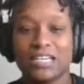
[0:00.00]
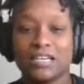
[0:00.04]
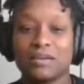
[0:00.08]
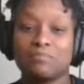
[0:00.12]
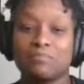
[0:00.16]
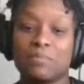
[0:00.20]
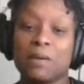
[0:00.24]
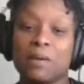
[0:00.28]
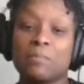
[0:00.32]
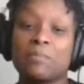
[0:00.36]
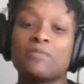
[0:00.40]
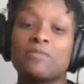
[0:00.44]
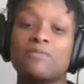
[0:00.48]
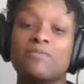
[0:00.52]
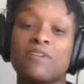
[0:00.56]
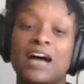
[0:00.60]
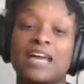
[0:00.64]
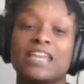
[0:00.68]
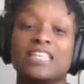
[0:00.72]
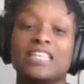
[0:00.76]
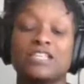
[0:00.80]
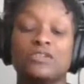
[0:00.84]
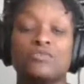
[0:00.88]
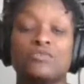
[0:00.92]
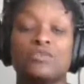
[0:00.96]
by
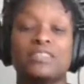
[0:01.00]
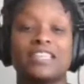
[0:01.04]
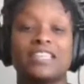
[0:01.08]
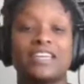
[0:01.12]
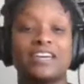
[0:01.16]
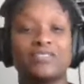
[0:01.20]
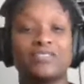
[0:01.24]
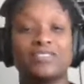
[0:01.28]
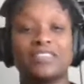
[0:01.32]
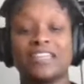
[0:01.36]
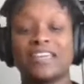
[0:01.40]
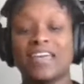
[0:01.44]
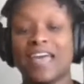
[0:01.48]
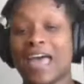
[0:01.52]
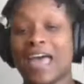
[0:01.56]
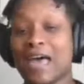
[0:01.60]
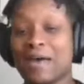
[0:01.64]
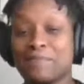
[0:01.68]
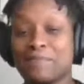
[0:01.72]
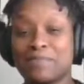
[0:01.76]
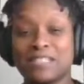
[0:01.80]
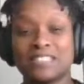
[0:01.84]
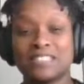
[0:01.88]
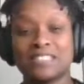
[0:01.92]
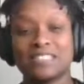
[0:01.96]
providing you with healthy
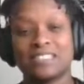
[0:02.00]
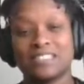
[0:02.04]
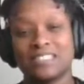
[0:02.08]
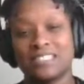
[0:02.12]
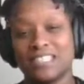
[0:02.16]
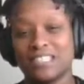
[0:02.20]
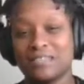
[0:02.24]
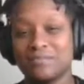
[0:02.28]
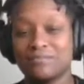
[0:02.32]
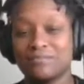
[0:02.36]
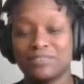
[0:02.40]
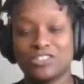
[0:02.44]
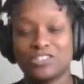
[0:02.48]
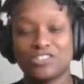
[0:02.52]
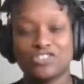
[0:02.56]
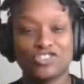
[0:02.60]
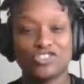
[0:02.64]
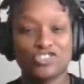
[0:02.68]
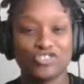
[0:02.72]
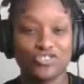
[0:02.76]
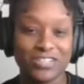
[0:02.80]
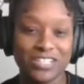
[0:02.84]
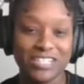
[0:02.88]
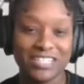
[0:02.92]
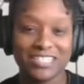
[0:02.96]
habits, tips,
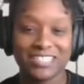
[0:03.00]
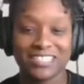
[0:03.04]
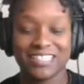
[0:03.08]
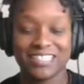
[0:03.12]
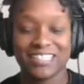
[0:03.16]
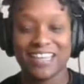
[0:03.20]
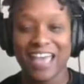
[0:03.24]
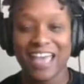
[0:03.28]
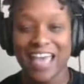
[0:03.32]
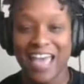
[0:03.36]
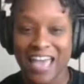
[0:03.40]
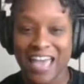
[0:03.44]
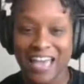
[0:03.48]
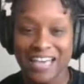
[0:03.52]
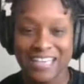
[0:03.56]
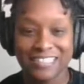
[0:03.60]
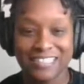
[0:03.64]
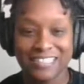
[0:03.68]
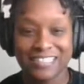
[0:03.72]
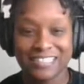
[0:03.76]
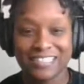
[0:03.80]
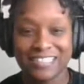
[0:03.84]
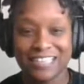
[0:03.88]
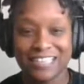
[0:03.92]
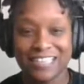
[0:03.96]
tricks, and
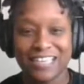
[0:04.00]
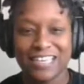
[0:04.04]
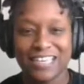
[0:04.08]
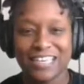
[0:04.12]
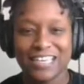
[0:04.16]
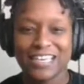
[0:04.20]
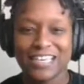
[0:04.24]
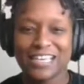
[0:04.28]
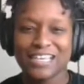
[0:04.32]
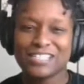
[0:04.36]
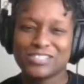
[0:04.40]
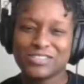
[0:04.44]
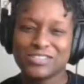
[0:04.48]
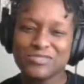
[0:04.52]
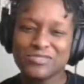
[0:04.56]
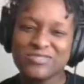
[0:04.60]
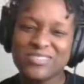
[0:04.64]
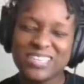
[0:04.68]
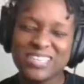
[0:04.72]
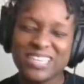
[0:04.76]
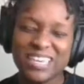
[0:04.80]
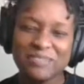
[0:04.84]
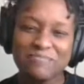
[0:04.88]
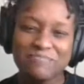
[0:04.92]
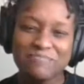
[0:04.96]
hacks so you
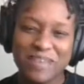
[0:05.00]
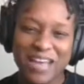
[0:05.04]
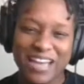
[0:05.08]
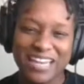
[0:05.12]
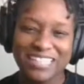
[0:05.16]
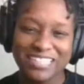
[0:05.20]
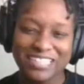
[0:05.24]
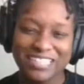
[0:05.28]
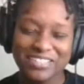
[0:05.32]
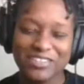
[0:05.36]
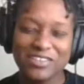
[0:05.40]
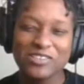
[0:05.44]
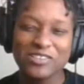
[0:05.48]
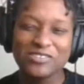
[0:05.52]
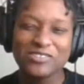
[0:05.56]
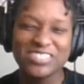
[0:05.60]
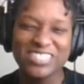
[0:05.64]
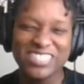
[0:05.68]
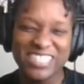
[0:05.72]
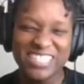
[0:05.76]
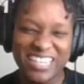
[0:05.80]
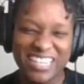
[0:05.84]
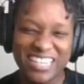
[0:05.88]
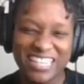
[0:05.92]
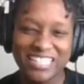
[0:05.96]
can get back into those
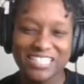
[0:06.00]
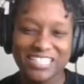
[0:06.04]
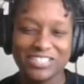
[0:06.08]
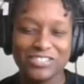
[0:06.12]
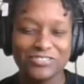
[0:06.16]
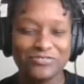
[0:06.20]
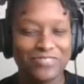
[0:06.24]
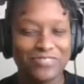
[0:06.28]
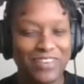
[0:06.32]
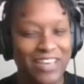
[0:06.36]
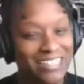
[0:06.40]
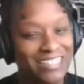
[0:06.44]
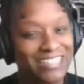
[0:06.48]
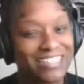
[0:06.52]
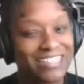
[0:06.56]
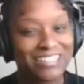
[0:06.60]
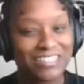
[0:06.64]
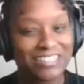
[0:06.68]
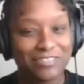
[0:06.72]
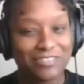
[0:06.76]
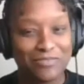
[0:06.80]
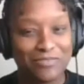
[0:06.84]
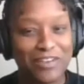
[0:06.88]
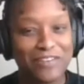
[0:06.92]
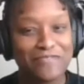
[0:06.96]
jeans you've had
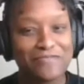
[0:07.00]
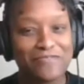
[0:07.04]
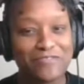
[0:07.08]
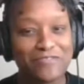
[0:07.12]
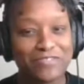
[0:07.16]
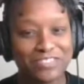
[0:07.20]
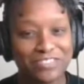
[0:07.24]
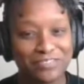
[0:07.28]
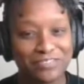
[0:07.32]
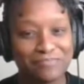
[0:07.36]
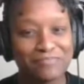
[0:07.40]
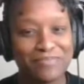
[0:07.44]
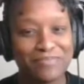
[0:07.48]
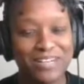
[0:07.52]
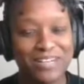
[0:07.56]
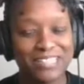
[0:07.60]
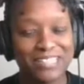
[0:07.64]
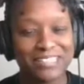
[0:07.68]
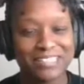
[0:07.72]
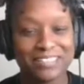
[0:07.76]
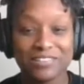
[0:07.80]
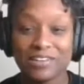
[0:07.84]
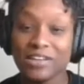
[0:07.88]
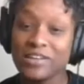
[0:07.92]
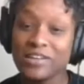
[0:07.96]
tucked away for some
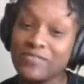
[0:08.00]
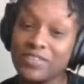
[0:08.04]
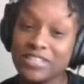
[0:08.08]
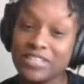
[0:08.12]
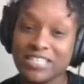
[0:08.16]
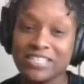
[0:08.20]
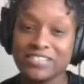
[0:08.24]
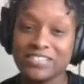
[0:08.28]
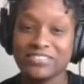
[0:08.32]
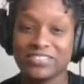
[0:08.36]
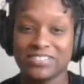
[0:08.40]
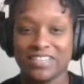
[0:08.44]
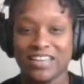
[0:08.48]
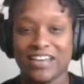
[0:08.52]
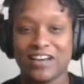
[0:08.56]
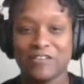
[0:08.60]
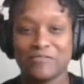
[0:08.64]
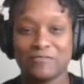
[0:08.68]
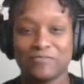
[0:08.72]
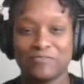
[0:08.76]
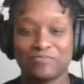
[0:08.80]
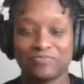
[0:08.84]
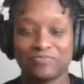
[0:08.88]
months or even years now.